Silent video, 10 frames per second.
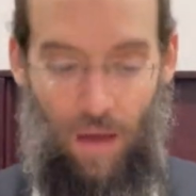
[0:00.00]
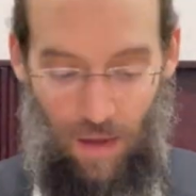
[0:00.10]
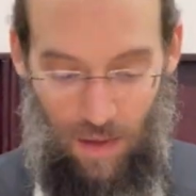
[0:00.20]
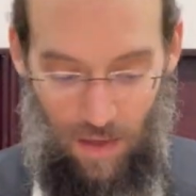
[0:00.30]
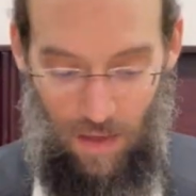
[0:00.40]

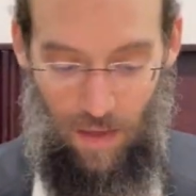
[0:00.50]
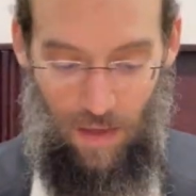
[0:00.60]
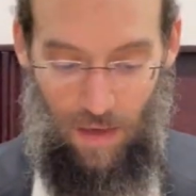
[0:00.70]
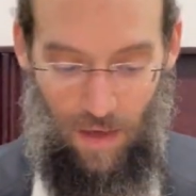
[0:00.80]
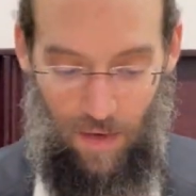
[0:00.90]

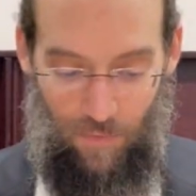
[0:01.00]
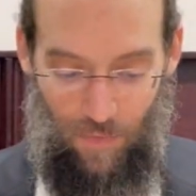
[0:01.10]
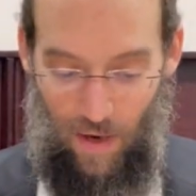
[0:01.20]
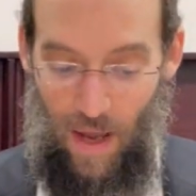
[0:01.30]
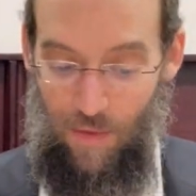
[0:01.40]
the,
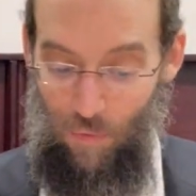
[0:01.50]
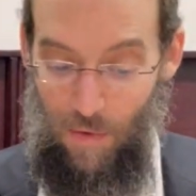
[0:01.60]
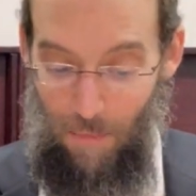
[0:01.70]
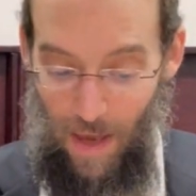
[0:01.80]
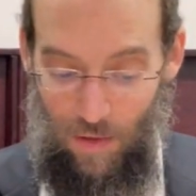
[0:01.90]
um, again, the
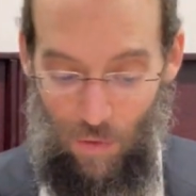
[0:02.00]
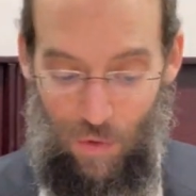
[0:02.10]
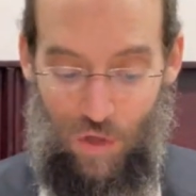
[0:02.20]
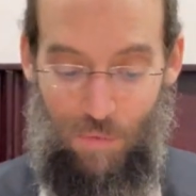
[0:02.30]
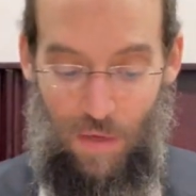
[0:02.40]
remainder
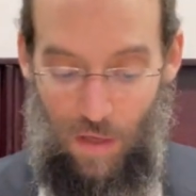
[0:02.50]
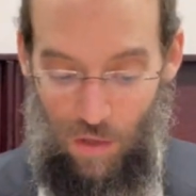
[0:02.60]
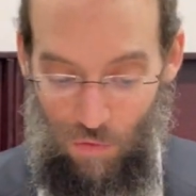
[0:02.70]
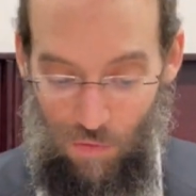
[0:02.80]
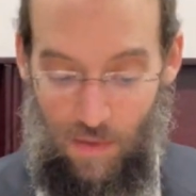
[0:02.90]
which is being
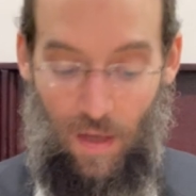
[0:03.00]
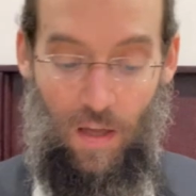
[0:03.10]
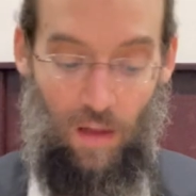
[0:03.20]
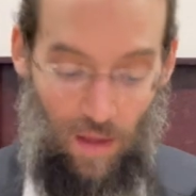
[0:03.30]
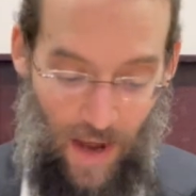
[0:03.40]
used to
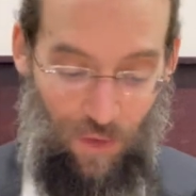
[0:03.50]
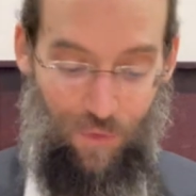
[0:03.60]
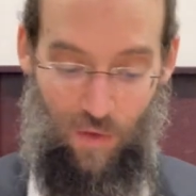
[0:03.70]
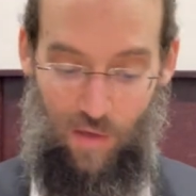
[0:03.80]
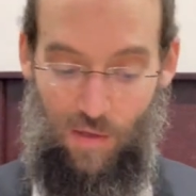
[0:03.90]
collect
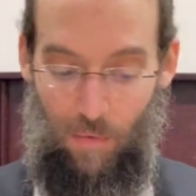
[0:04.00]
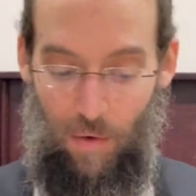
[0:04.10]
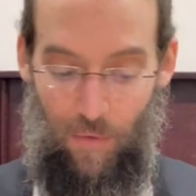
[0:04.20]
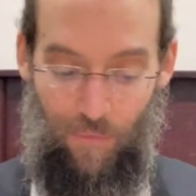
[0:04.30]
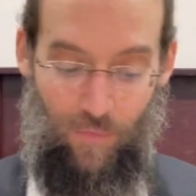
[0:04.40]
for the
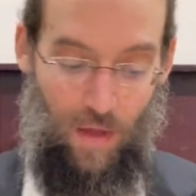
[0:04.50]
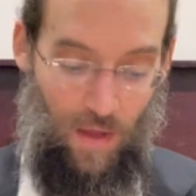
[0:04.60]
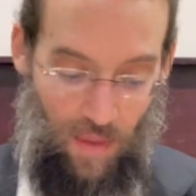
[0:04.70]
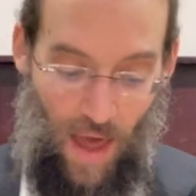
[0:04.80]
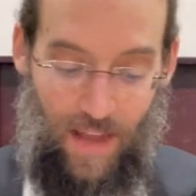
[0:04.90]
ksuba,
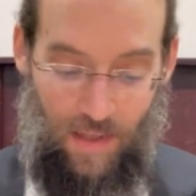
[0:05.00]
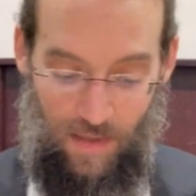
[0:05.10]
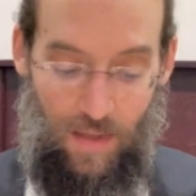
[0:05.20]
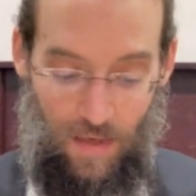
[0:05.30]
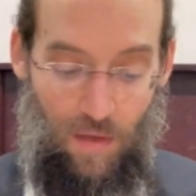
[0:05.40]
that's
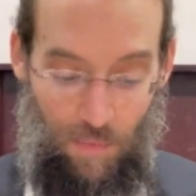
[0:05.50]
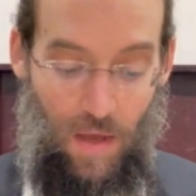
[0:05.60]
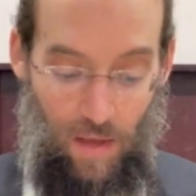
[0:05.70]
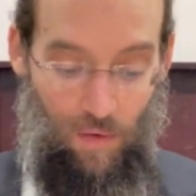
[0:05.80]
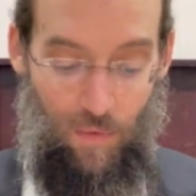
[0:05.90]
considered to
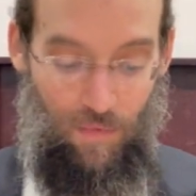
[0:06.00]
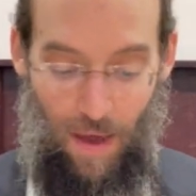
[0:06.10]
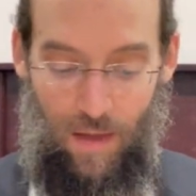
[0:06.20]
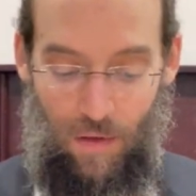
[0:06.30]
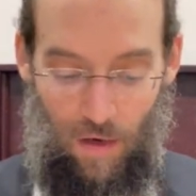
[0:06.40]
be a
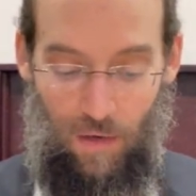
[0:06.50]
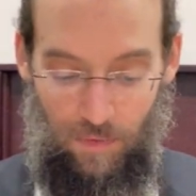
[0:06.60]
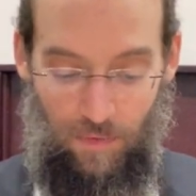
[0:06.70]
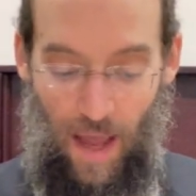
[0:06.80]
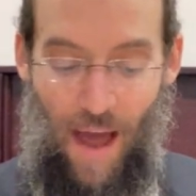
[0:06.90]
remainder,
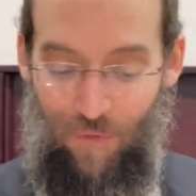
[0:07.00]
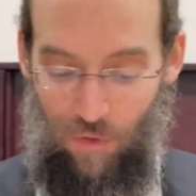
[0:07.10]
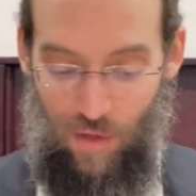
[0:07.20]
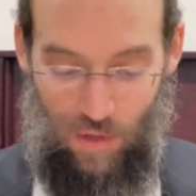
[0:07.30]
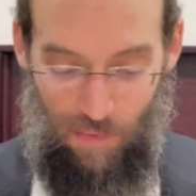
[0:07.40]

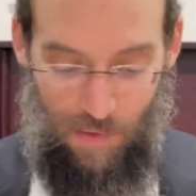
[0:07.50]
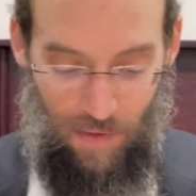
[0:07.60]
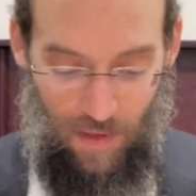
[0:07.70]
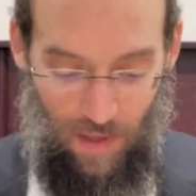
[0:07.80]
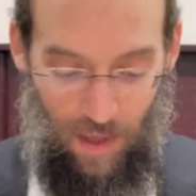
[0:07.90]
after the ksuvas
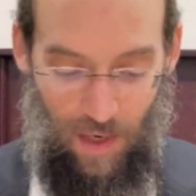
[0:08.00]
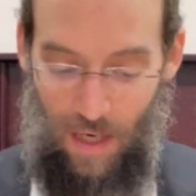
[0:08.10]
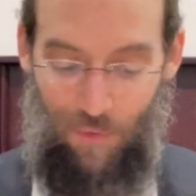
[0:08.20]
bin and